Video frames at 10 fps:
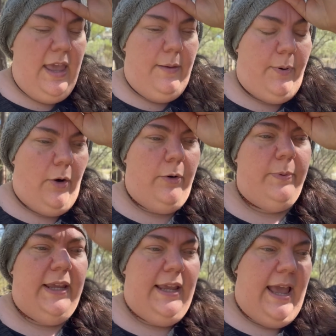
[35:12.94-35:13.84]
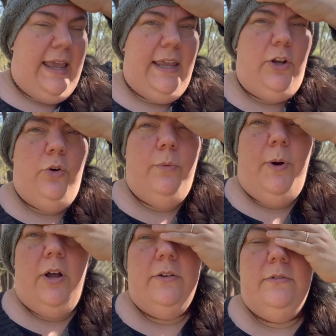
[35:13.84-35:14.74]
probably a
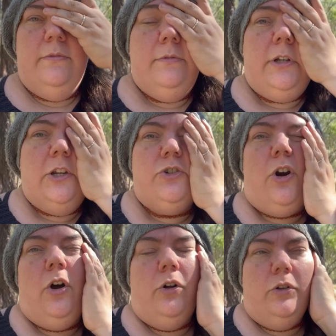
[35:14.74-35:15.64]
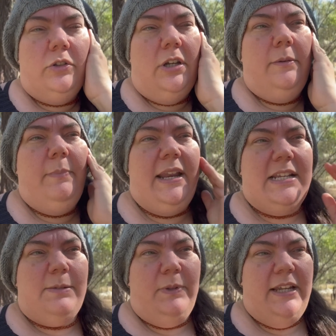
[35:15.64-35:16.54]
CoolBot controlled mini
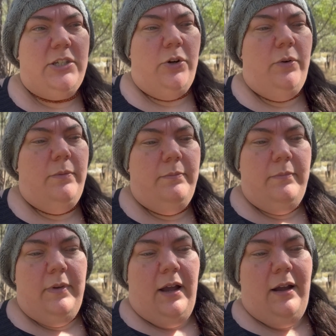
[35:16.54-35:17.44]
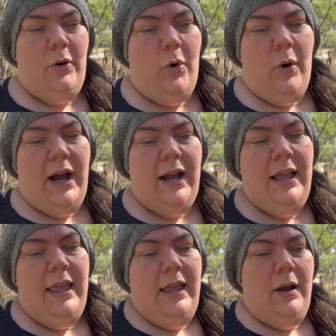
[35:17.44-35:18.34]
split or
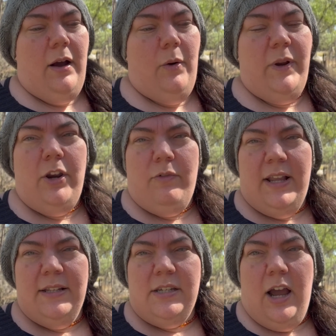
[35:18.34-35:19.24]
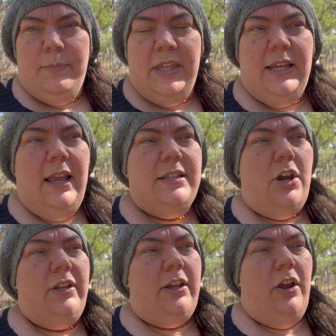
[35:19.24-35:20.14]
a window rattler type thing. It's
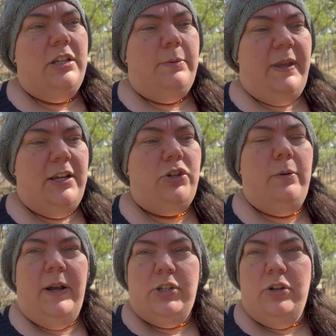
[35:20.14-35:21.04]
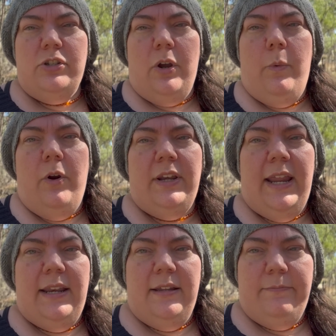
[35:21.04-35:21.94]
only going to be 2 by 2, so it won't
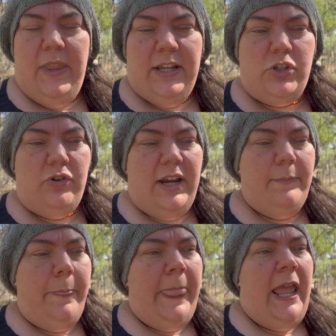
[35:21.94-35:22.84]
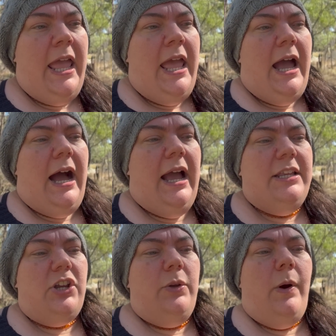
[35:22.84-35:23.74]
need extreme.
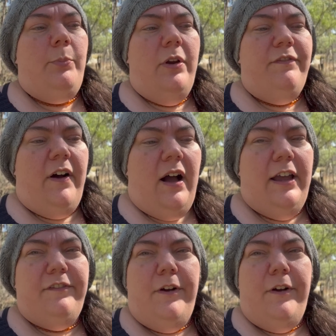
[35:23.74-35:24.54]
It's only 1.5